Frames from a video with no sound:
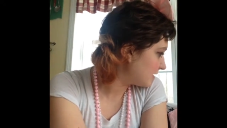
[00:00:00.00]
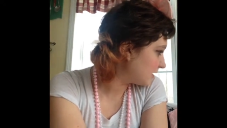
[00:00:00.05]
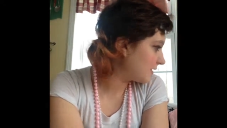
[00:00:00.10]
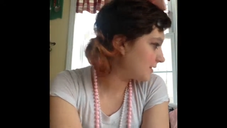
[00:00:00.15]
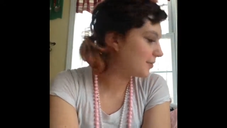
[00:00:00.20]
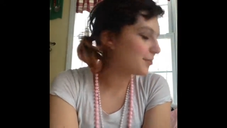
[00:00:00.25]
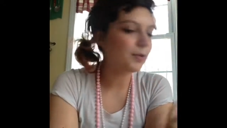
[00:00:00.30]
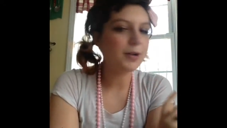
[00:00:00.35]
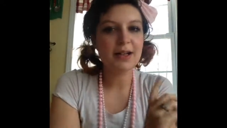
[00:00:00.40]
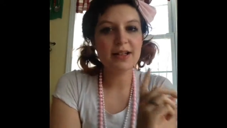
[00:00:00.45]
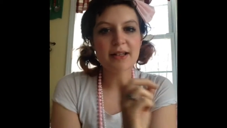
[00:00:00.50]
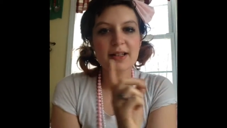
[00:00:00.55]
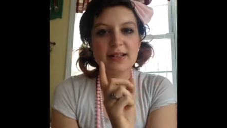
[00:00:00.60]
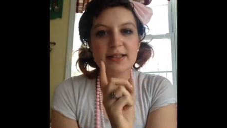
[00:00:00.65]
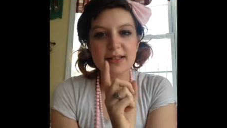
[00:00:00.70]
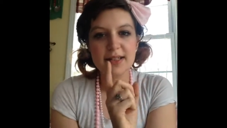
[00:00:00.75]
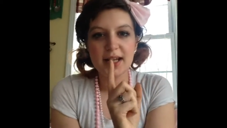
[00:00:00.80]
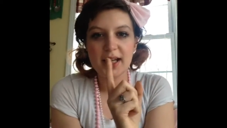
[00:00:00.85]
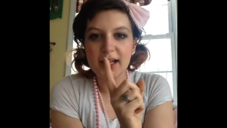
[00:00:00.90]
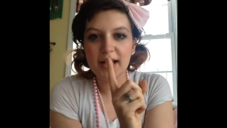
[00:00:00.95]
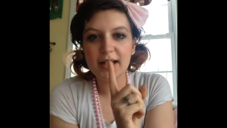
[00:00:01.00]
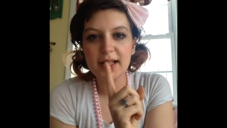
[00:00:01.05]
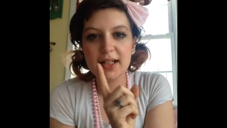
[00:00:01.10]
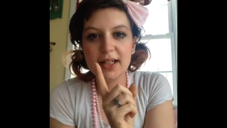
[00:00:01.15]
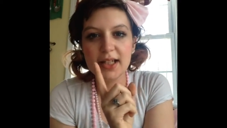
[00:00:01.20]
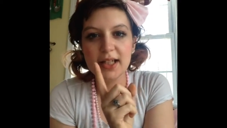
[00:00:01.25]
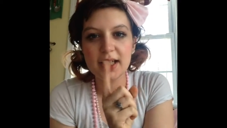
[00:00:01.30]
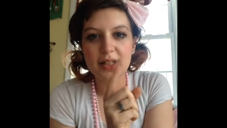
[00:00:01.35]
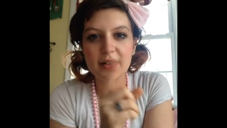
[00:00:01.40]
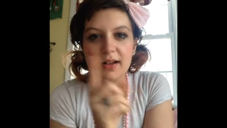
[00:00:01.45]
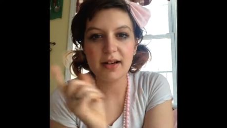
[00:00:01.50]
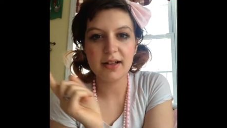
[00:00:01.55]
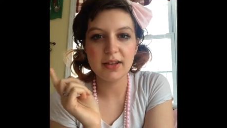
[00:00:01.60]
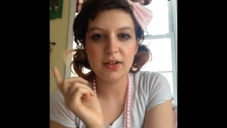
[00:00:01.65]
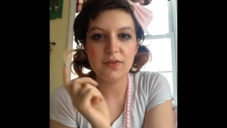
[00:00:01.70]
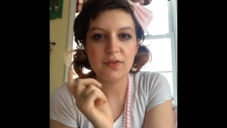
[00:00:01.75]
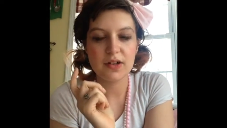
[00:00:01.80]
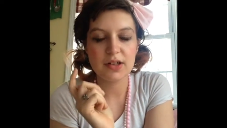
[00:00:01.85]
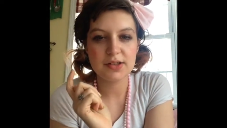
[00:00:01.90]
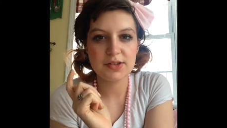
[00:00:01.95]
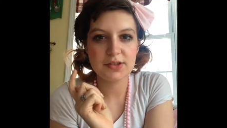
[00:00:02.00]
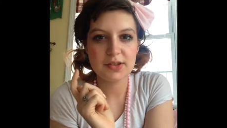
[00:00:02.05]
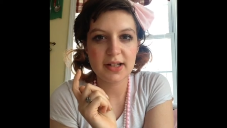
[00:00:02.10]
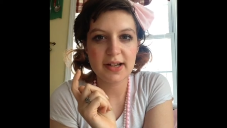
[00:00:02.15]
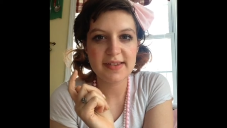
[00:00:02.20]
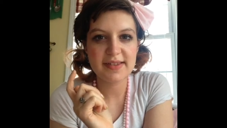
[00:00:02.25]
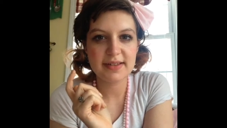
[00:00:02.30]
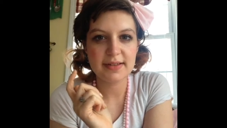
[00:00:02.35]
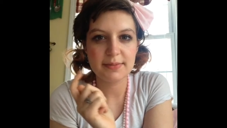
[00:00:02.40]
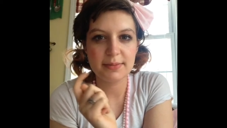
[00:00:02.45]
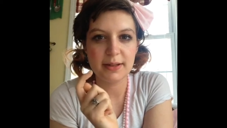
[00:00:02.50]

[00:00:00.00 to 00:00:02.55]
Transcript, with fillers: There's one stain on the first dress,